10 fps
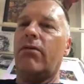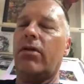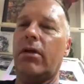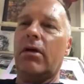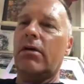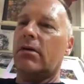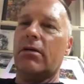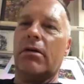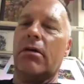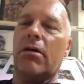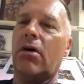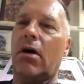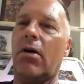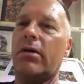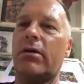everything mm.
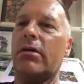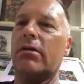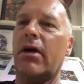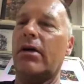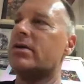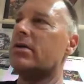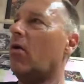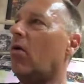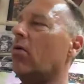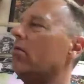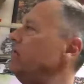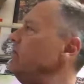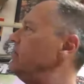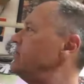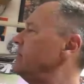around. There's no and
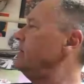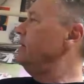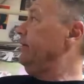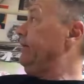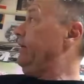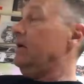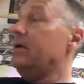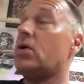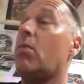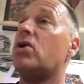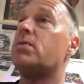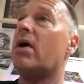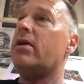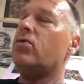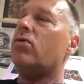here. It's there's so much
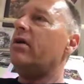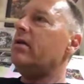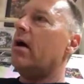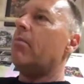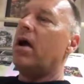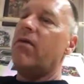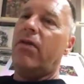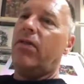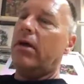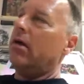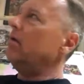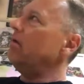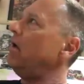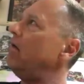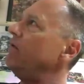money to clean up everything,
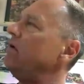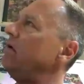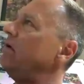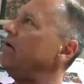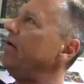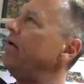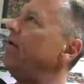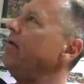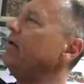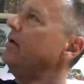and every uh,